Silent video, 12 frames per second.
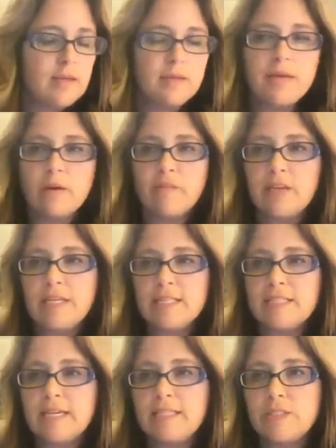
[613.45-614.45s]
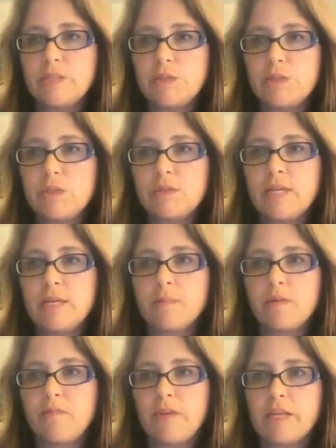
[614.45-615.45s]
Now, if they decide to take
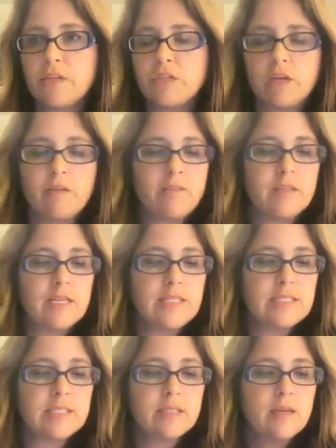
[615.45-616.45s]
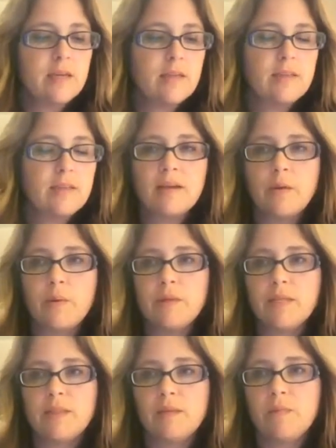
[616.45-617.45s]
advantage of this, then I will
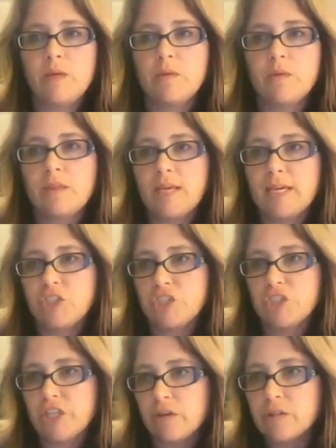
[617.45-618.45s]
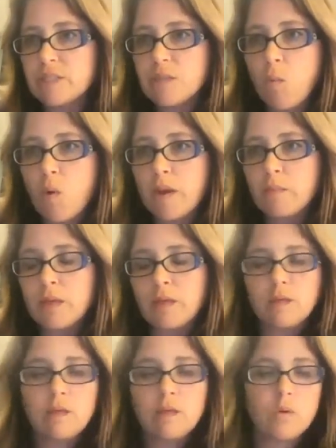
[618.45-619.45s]
let them know that they can share this appointment
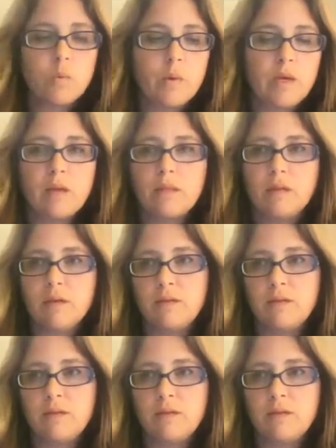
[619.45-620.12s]
with,